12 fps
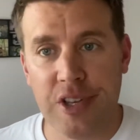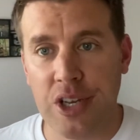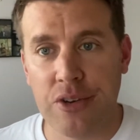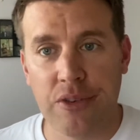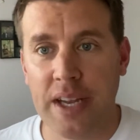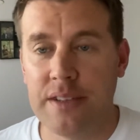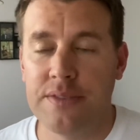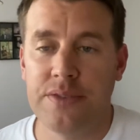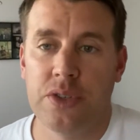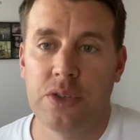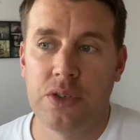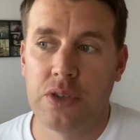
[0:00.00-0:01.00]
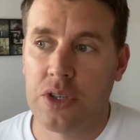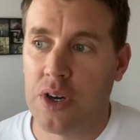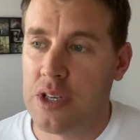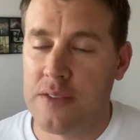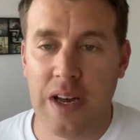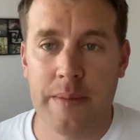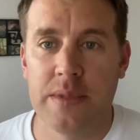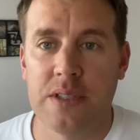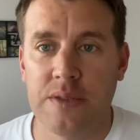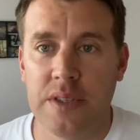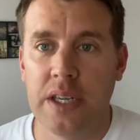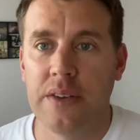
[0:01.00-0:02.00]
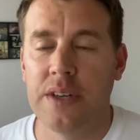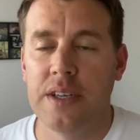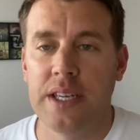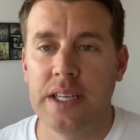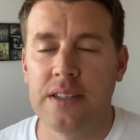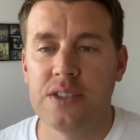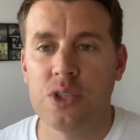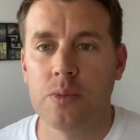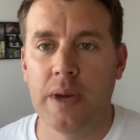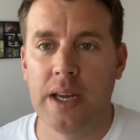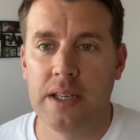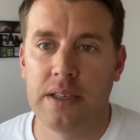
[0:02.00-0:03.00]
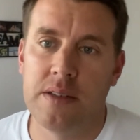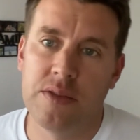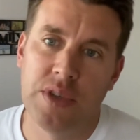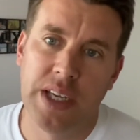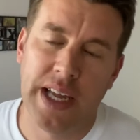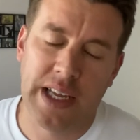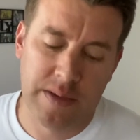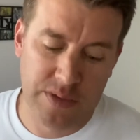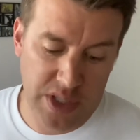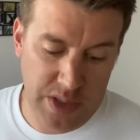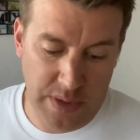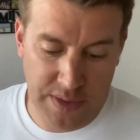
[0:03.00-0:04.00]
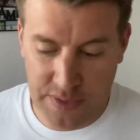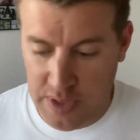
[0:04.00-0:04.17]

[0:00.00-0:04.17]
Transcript: great for kind of atmosphere and in the main Rynek and Wroclaw.